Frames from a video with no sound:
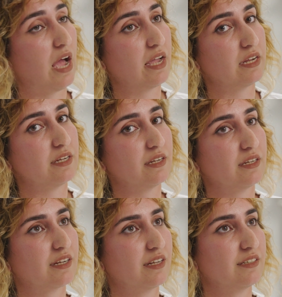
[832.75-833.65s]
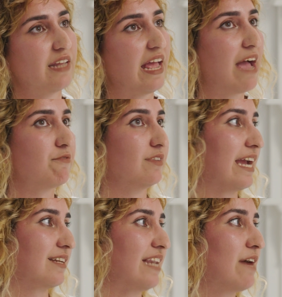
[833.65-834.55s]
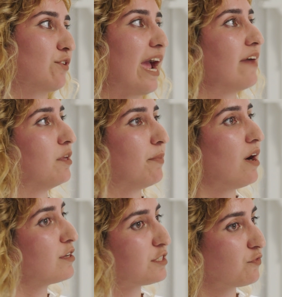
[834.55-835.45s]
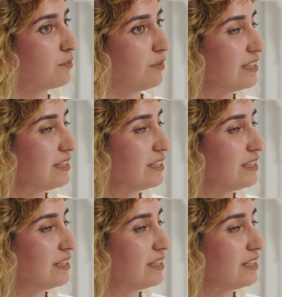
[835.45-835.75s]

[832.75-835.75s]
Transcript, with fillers: I have like never had the boss for,